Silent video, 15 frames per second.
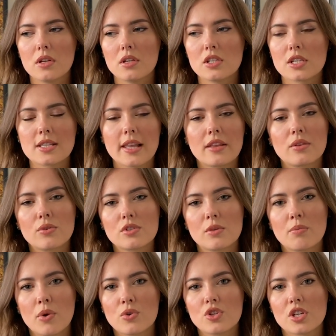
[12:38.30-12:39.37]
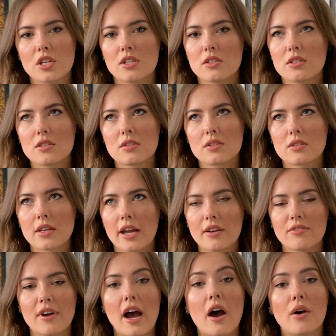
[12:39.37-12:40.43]
just let those emotions
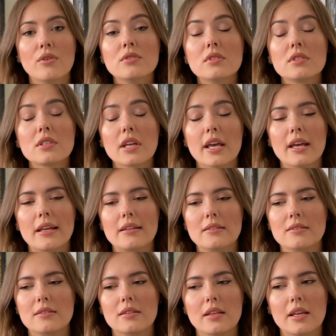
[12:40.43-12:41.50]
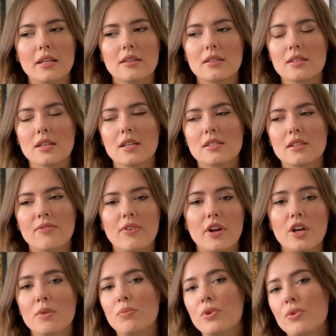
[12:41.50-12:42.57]
kind of out, and it's a
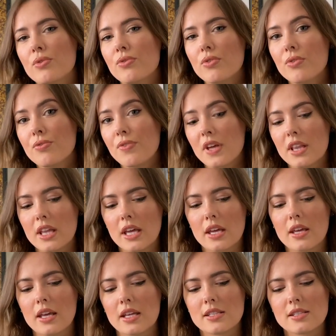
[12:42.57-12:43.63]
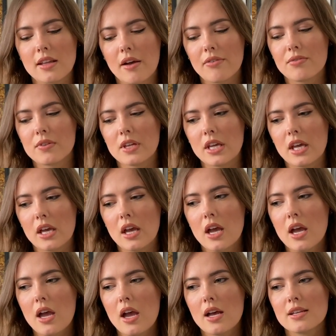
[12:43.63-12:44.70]
very beautiful feeling. It's definitely
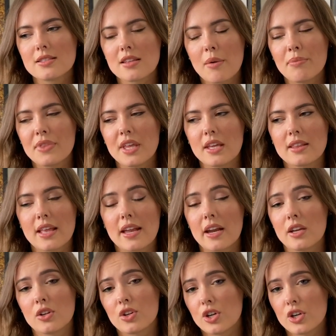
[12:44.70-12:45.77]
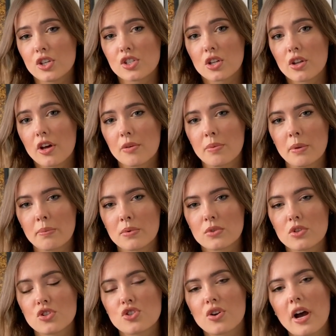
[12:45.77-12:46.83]
something that I encourage a lot of people
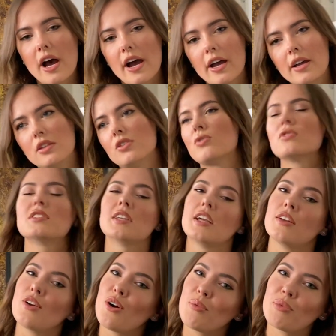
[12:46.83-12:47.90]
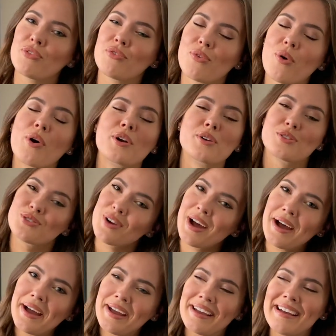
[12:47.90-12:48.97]
to try. Don't say no before you
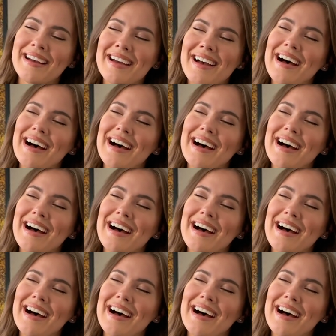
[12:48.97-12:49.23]
try.